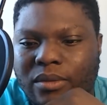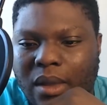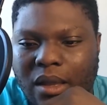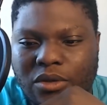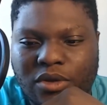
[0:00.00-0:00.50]

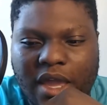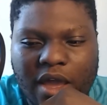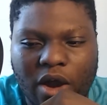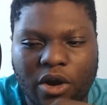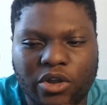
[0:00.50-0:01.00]
you can't
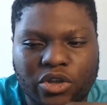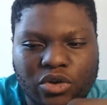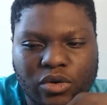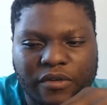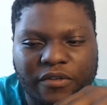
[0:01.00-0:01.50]

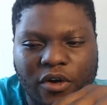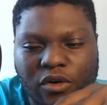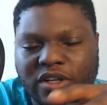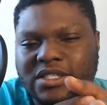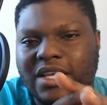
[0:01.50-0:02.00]
argue if
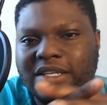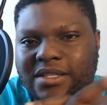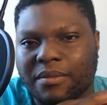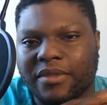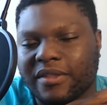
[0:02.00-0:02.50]
Otis says
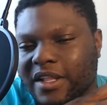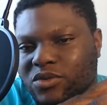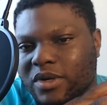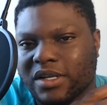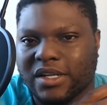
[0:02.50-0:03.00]
something, that's
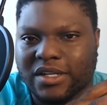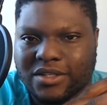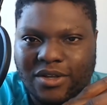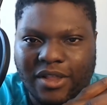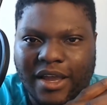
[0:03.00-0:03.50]
what it is.
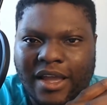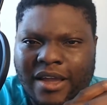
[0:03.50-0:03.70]
So like,